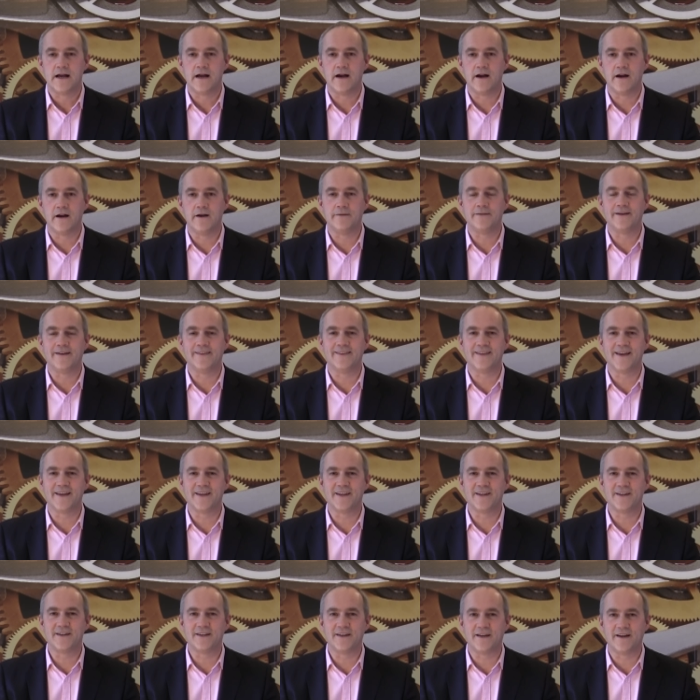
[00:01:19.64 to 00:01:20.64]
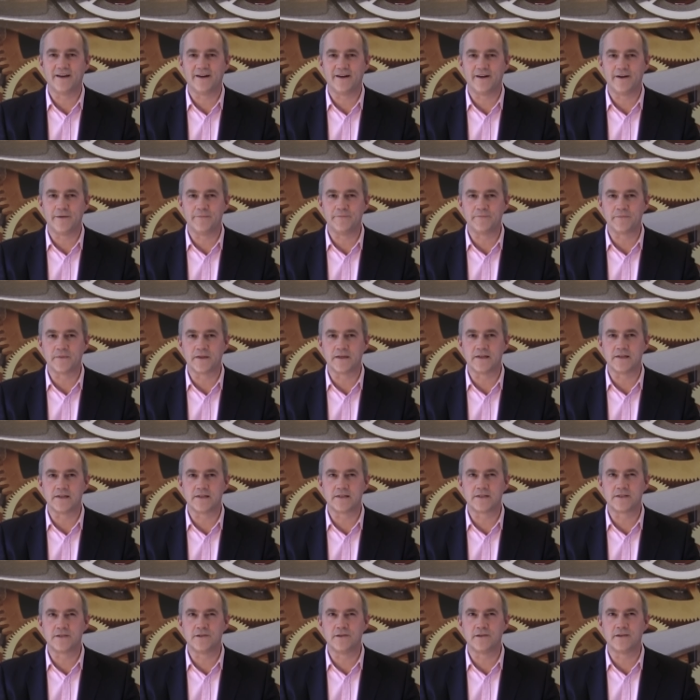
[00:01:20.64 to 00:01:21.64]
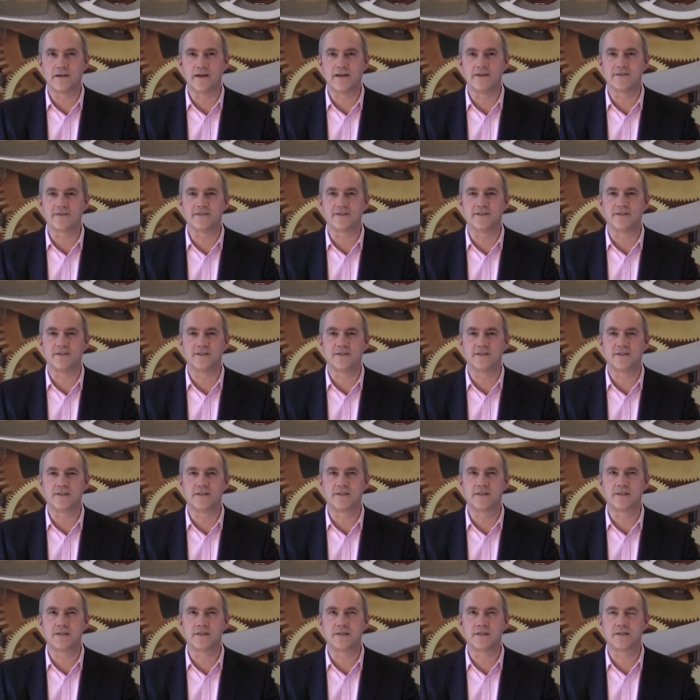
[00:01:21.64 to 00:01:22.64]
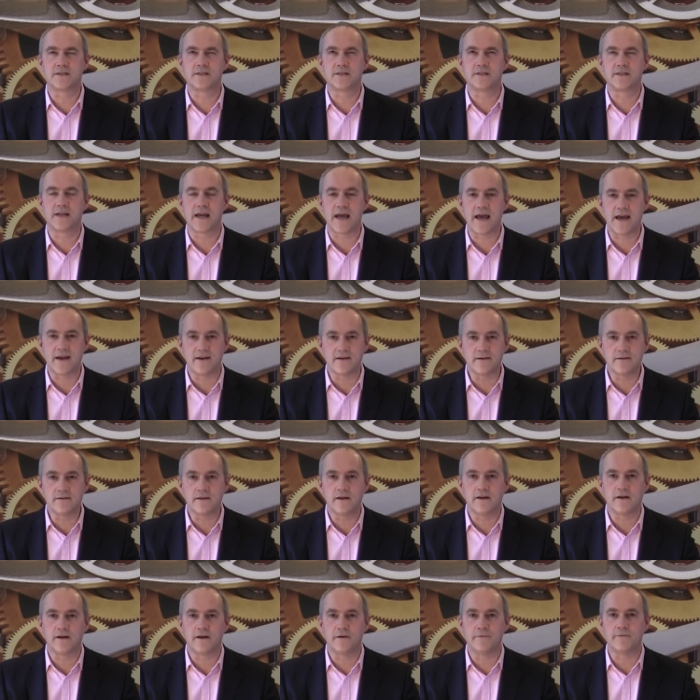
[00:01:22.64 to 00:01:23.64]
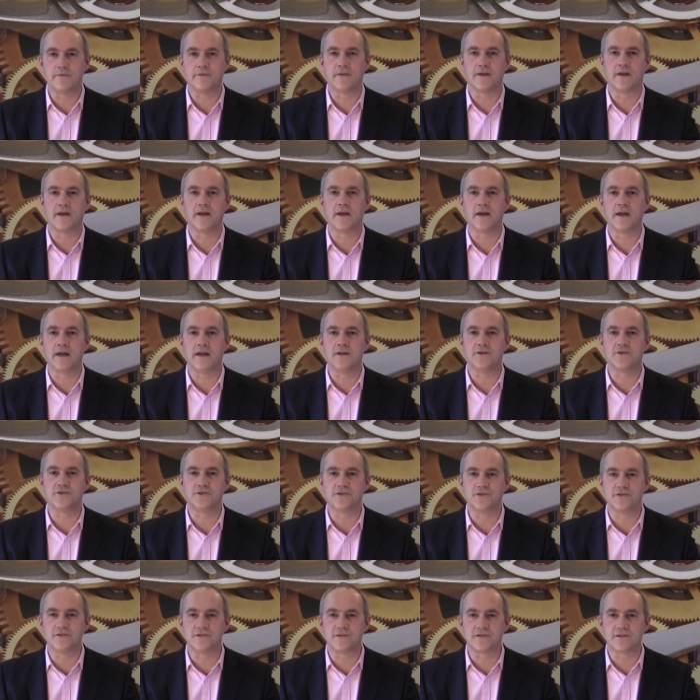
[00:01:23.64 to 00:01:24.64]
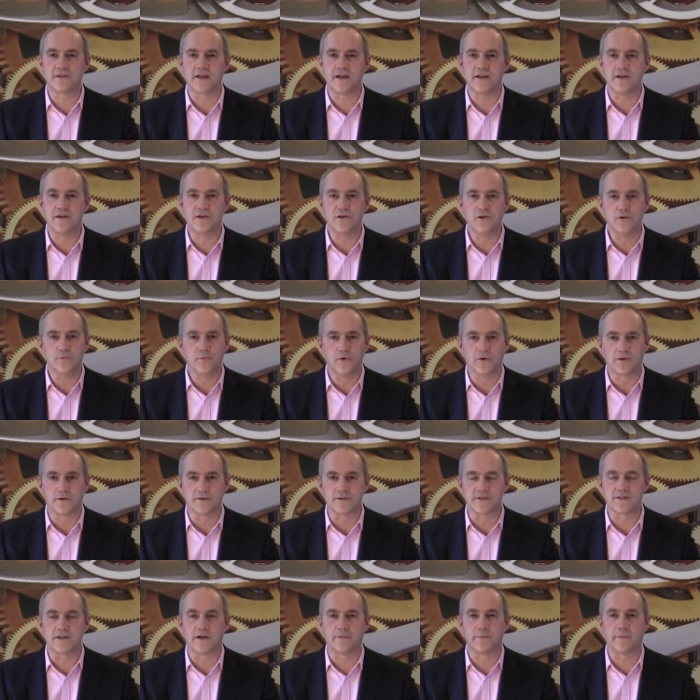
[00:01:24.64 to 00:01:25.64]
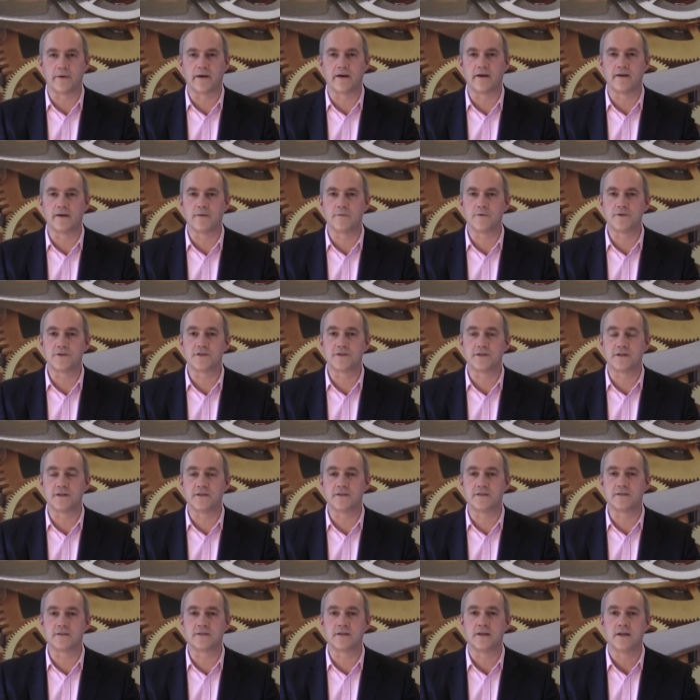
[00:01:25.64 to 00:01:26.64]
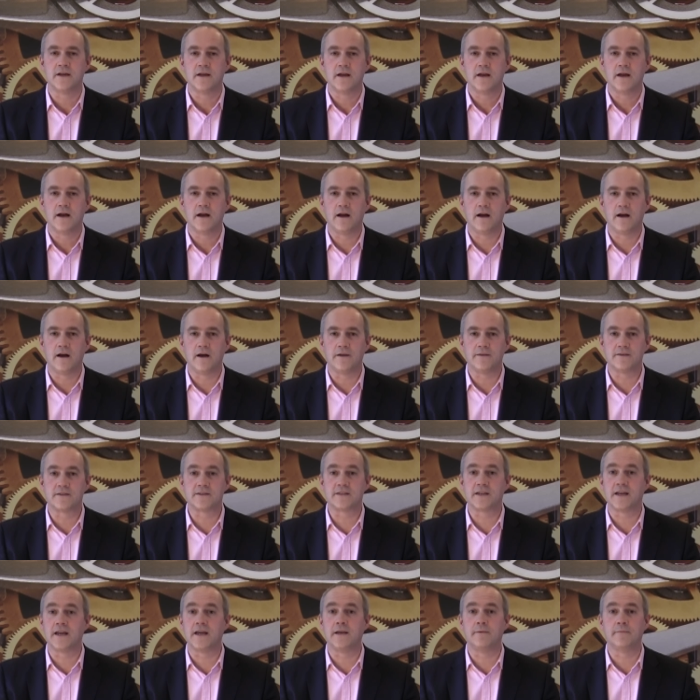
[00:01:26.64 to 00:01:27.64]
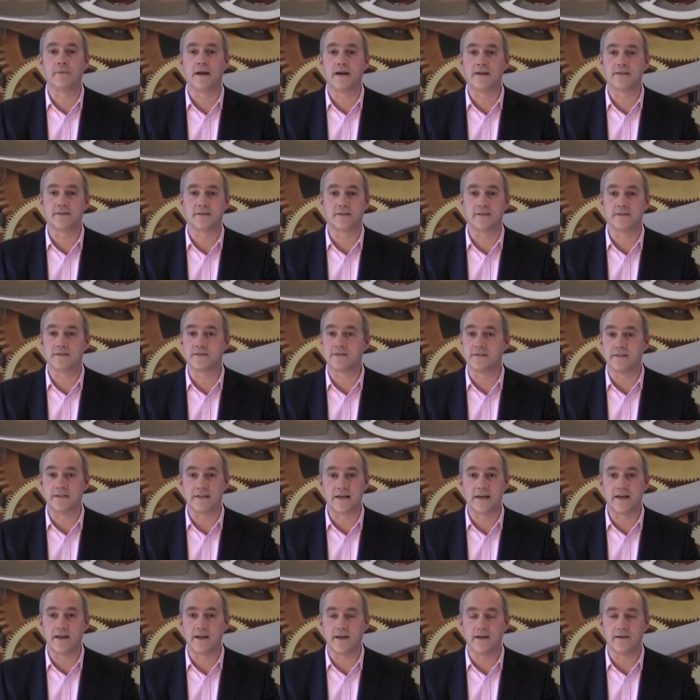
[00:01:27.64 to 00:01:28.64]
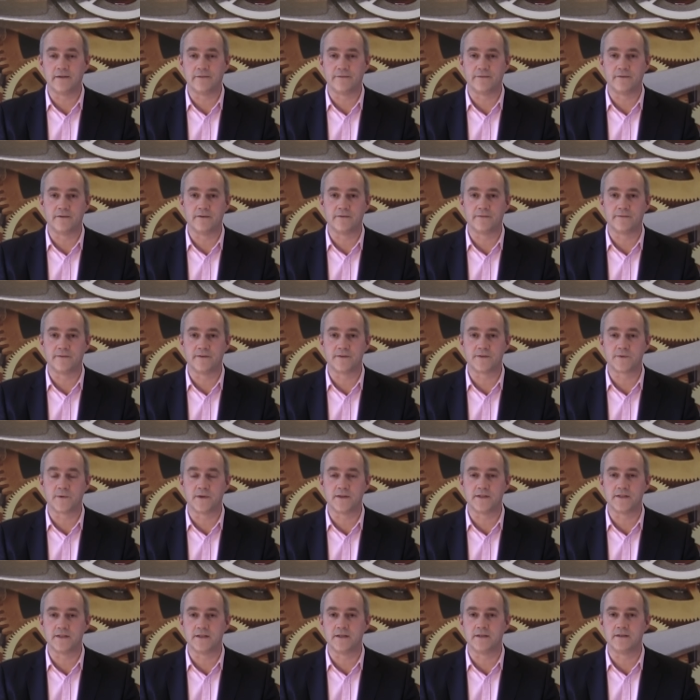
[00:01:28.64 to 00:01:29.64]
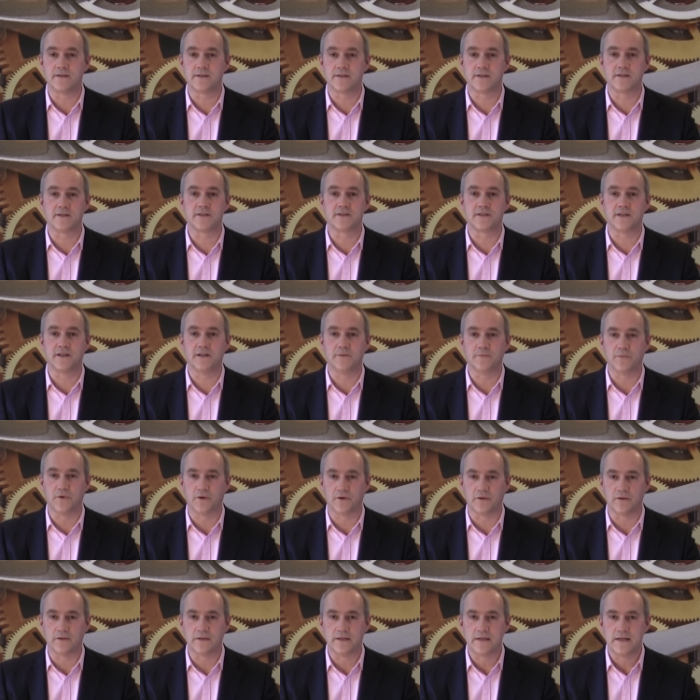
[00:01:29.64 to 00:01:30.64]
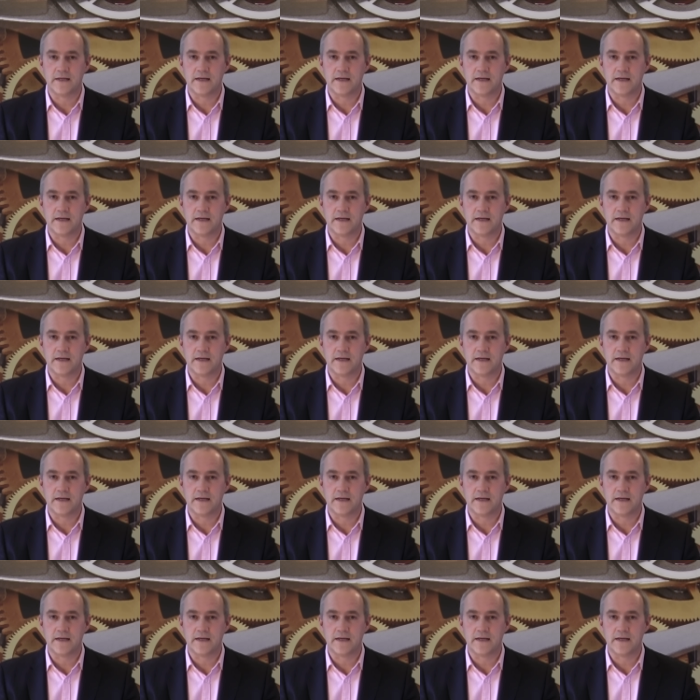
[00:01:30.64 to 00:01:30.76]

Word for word: Uh, and then in um, 2010, um, they introduced their new model Submariner, which is uh, the same as it is today for, for a 2016 model.